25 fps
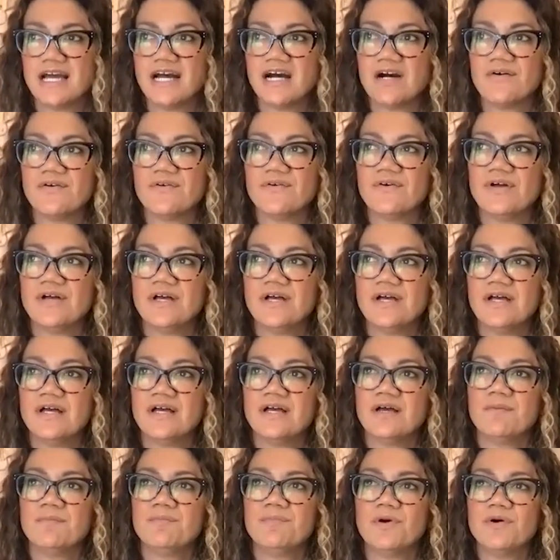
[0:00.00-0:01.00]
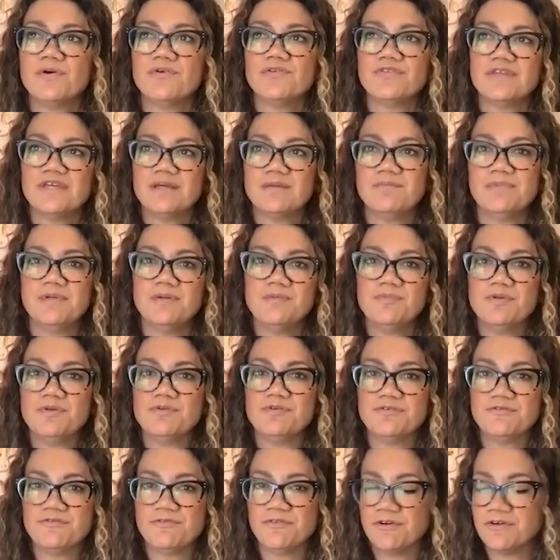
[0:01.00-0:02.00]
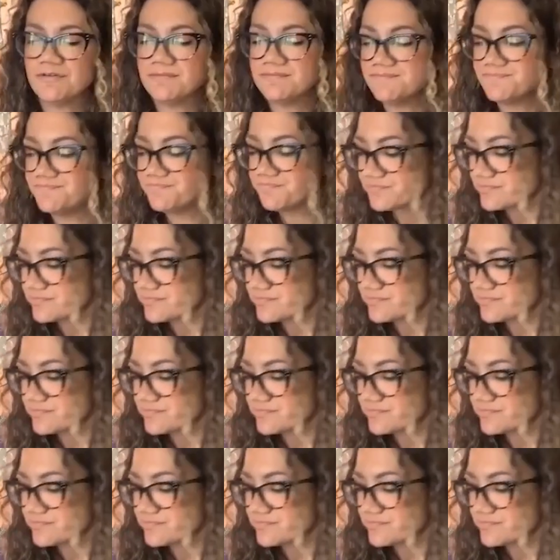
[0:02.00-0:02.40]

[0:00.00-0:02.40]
how both can be beautiful.